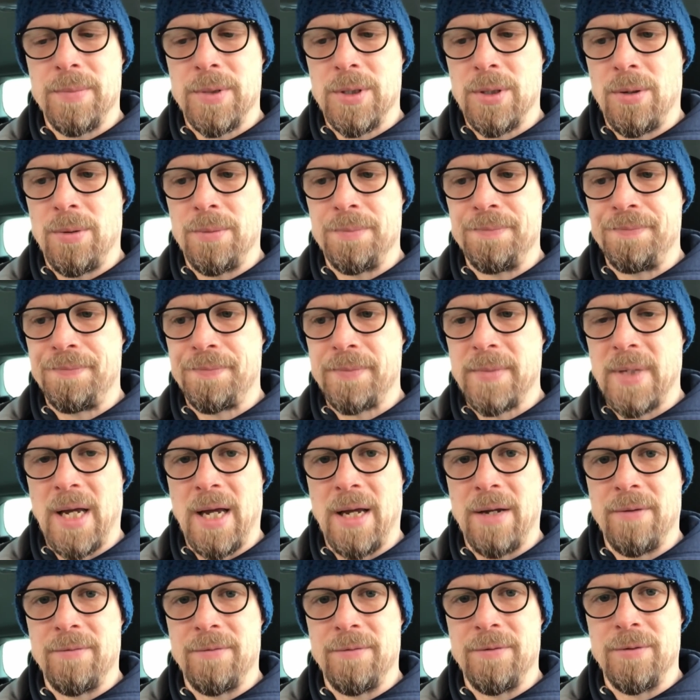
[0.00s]
So I
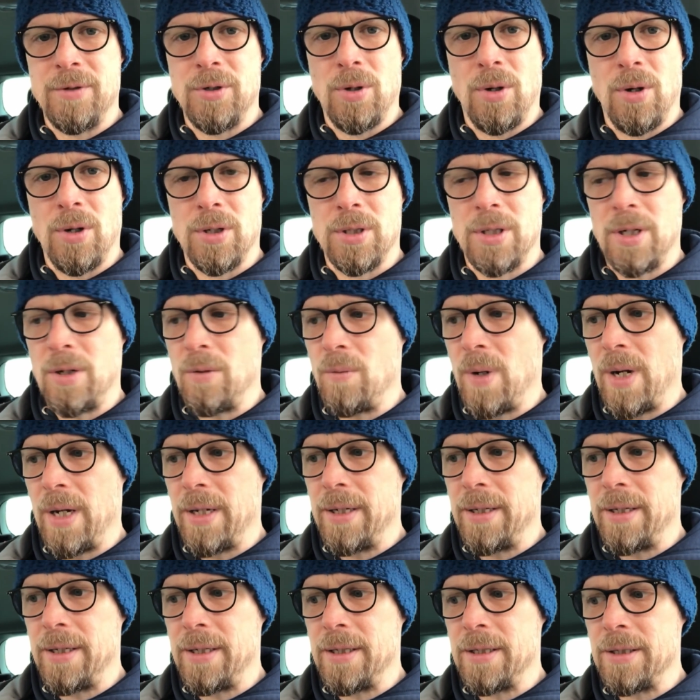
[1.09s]
haven't talked in a while
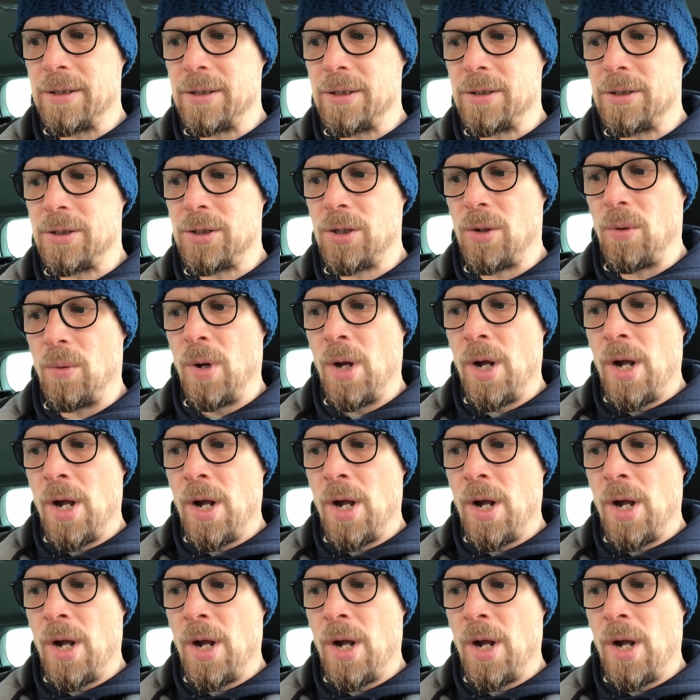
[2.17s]
in English. So